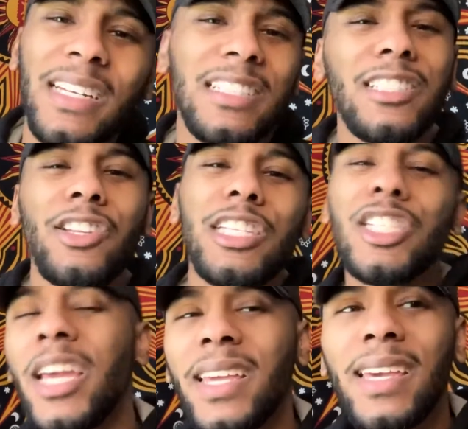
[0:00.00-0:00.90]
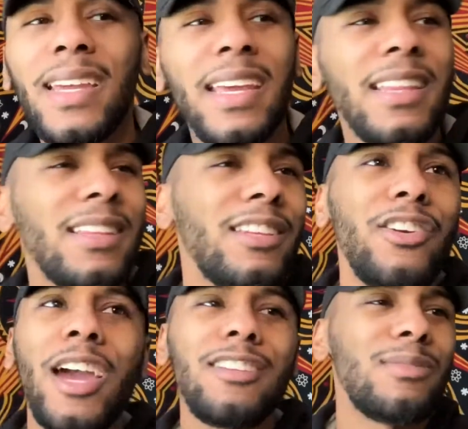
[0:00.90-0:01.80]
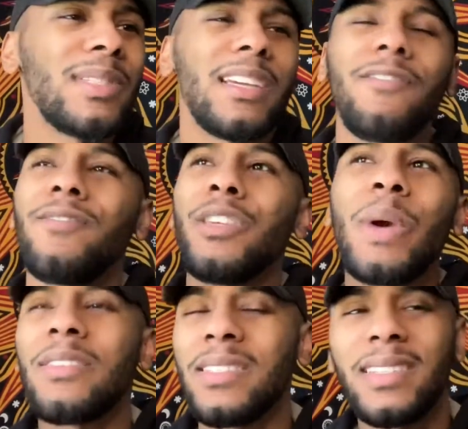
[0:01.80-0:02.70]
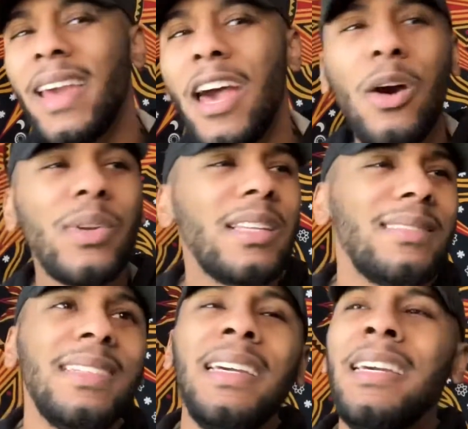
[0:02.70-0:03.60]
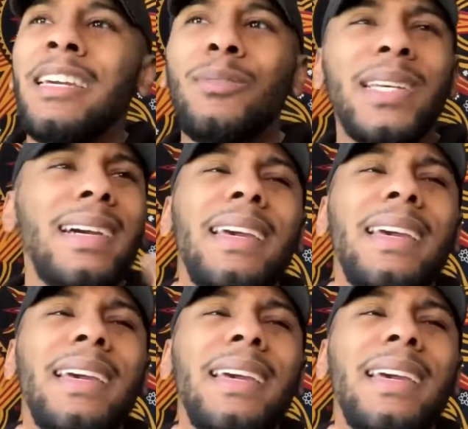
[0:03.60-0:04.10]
necessarily check it, and their address was like a few houses down, and it was like an